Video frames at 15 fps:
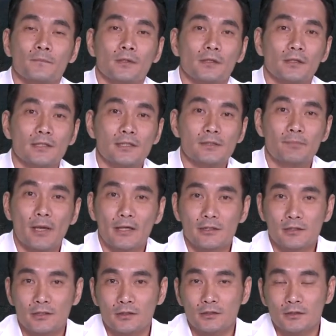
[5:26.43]

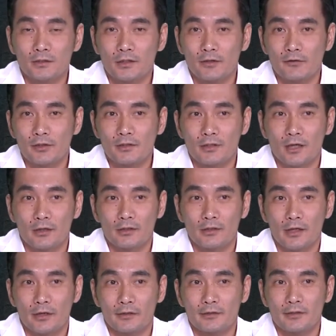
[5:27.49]
inspection of your soldering
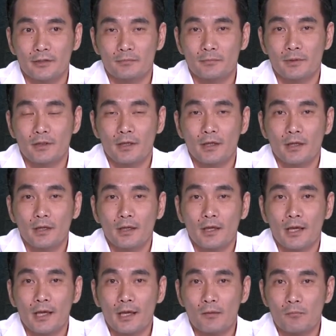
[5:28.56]
iron tip,
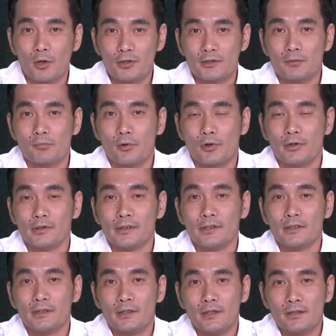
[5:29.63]
and most
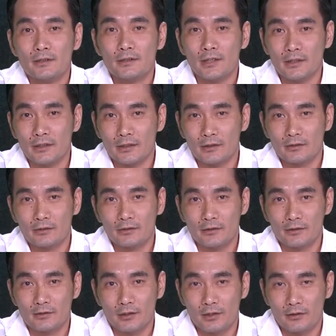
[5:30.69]
importantly, tinning
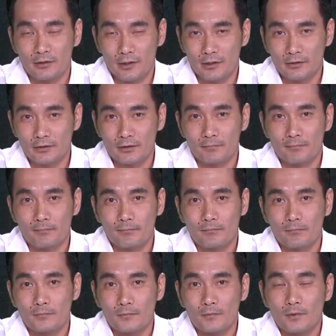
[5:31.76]
your soldering iron tip.
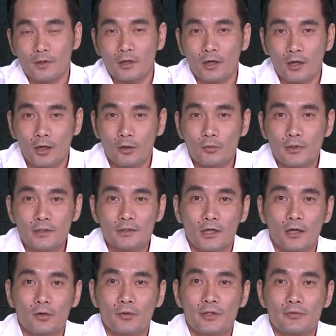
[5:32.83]
Always
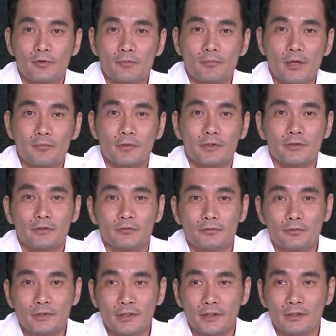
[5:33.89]
remember to
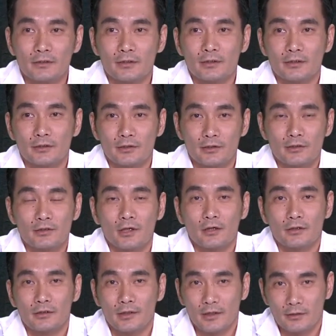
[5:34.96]
tin your
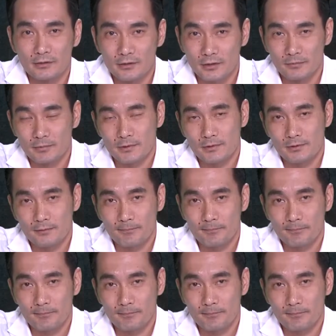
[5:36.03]
soldering iron tips.